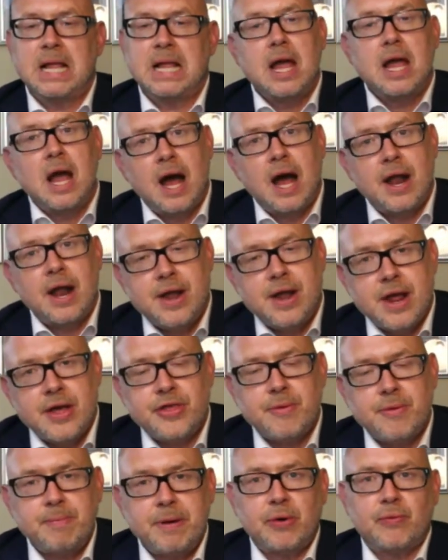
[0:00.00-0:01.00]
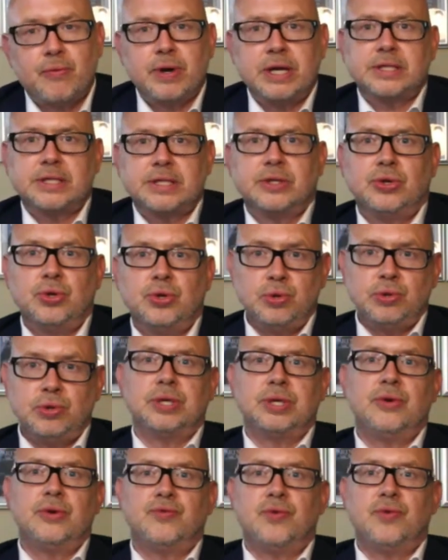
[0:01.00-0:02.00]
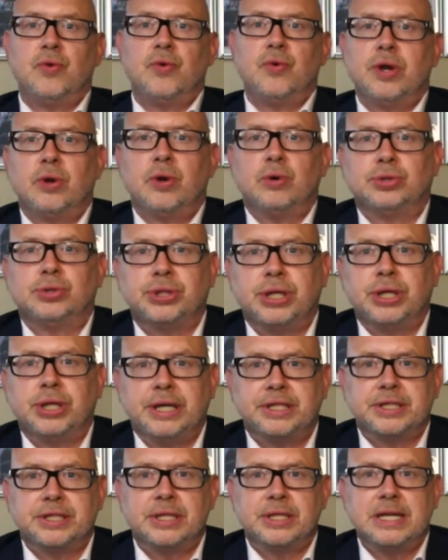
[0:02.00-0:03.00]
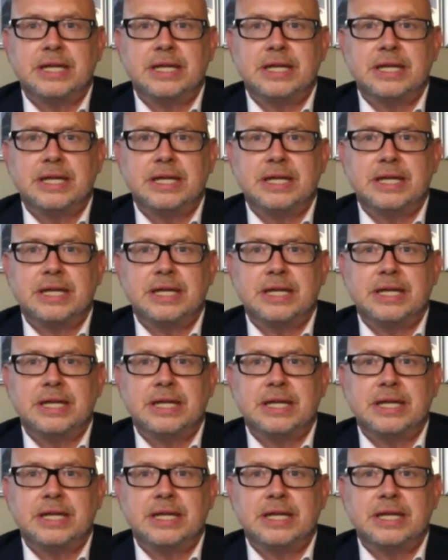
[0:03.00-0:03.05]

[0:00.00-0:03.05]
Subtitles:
Another big risk using phone negotiation